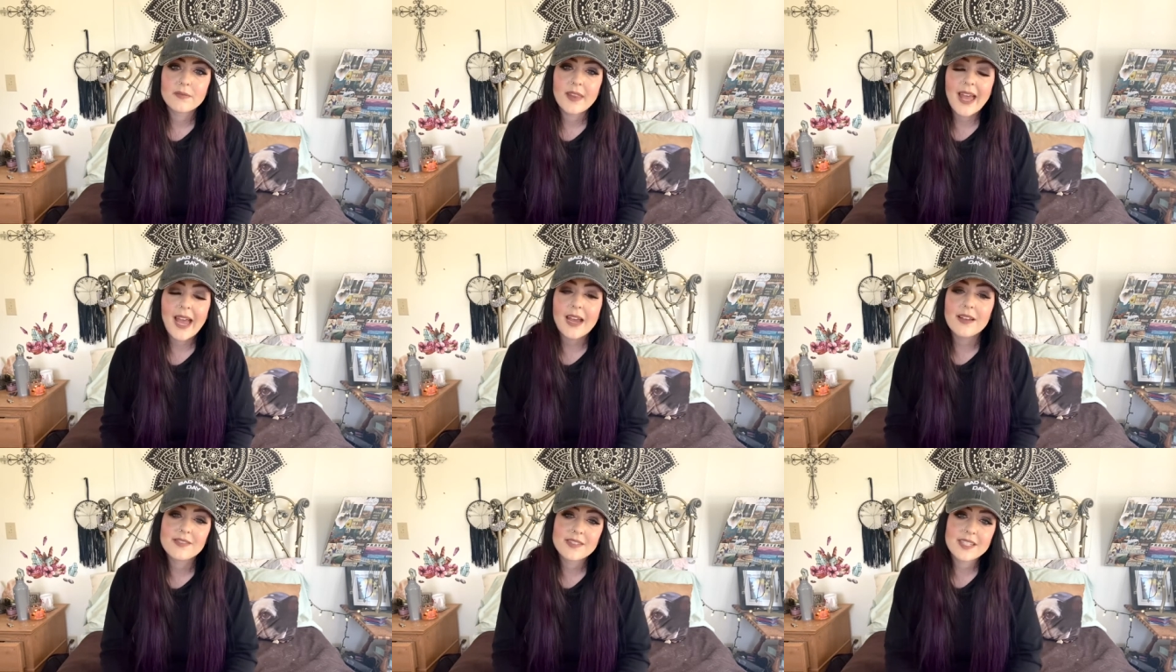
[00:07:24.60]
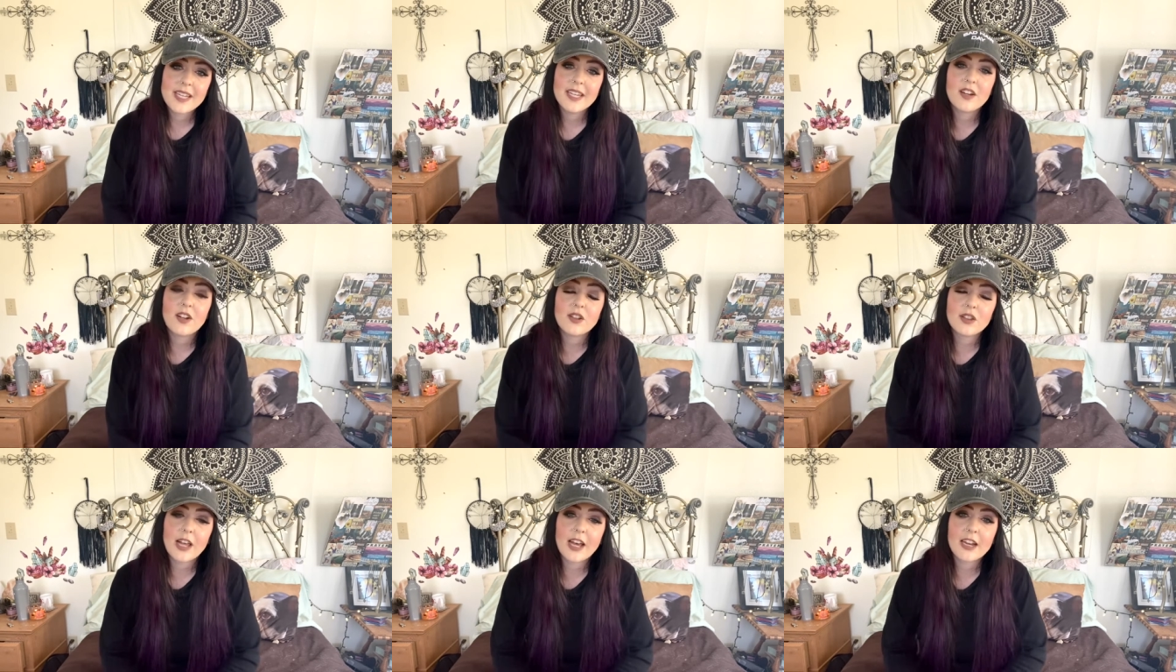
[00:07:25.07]
I've seen
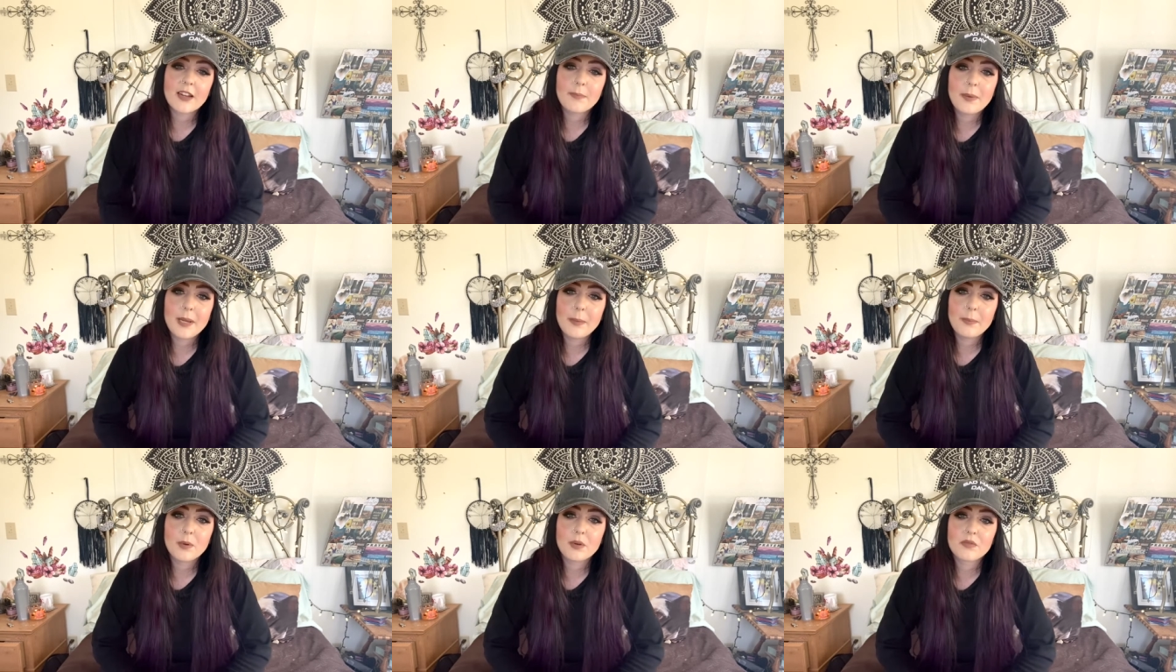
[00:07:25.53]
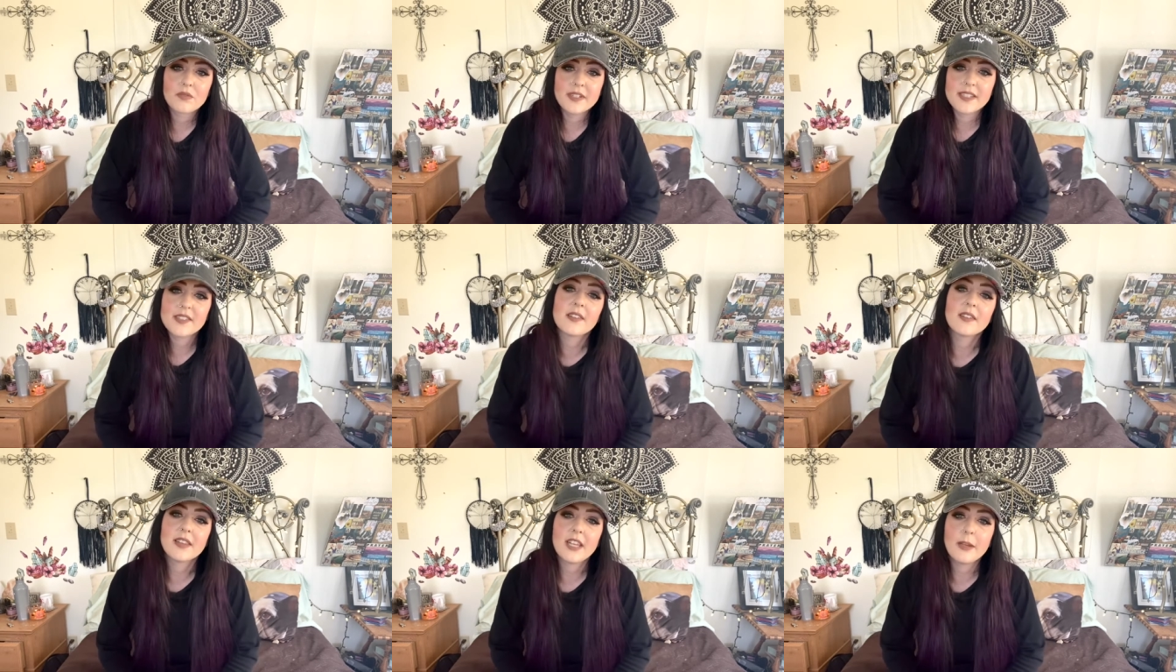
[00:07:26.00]
a lot of people
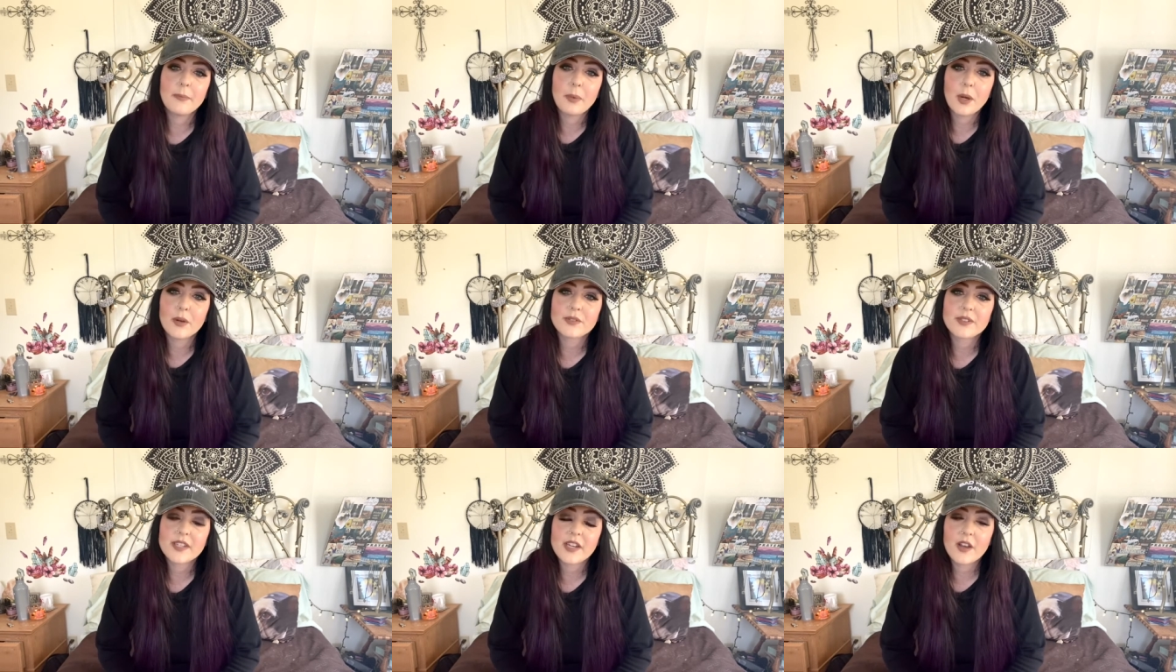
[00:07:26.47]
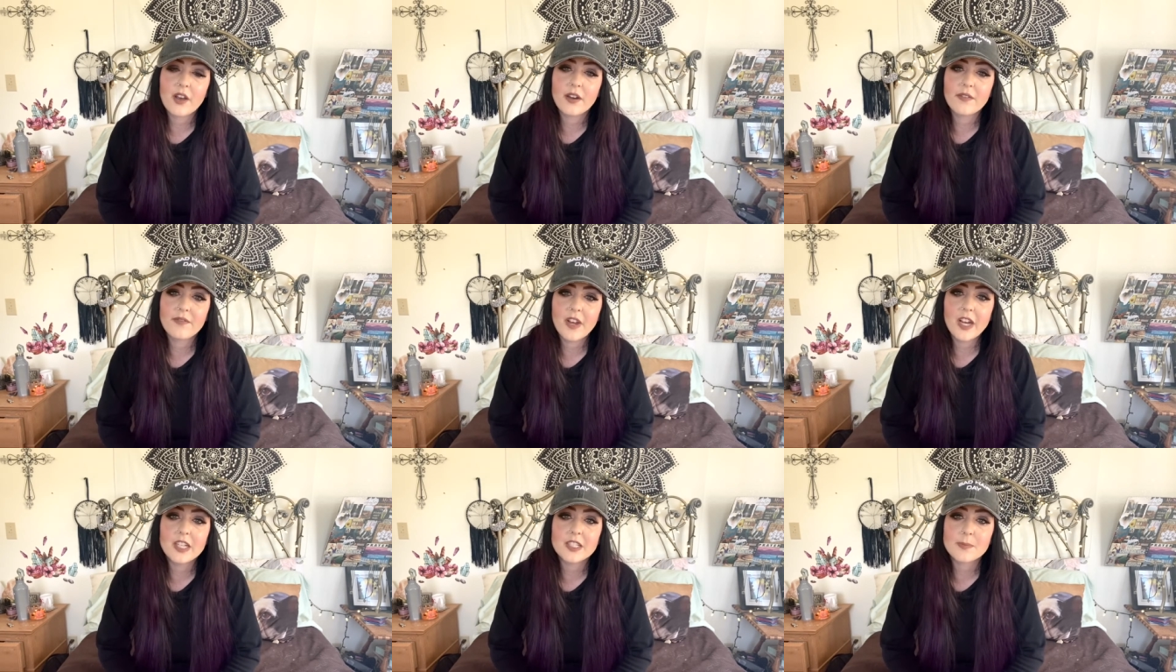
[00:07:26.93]
recently posting on
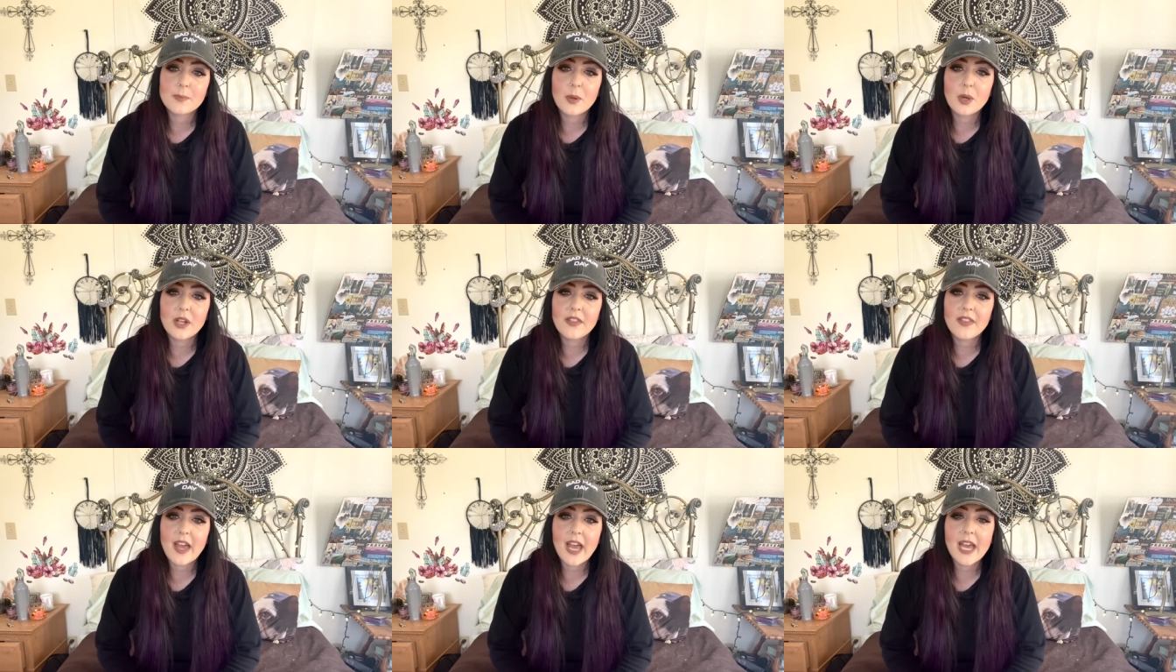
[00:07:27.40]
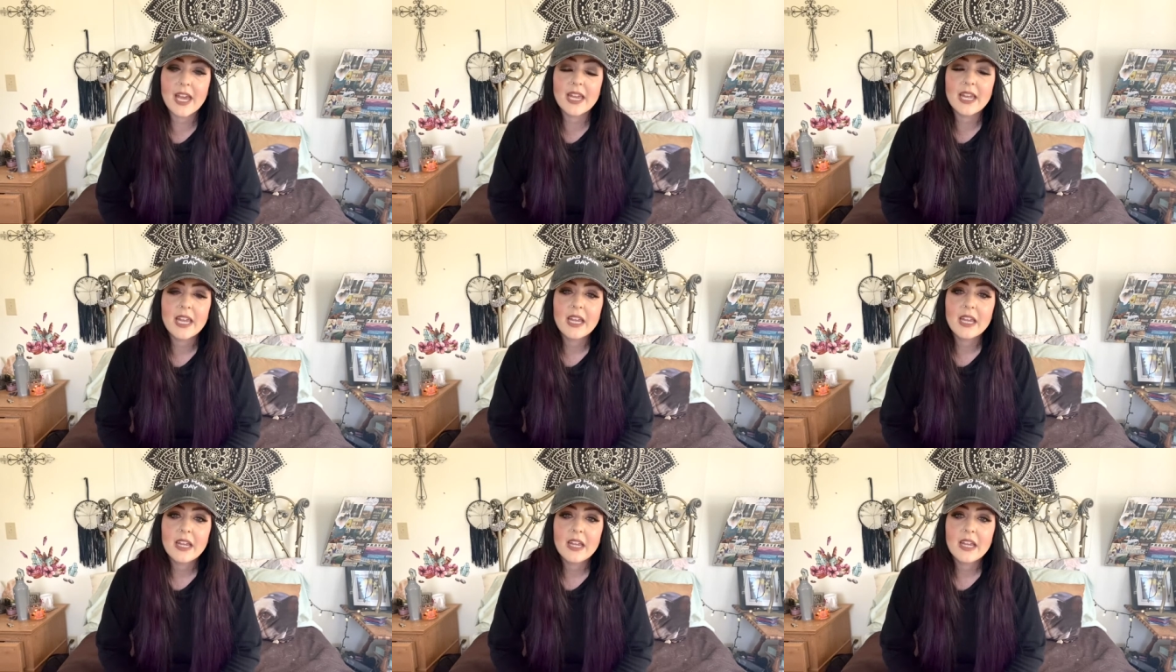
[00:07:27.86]
Facebook that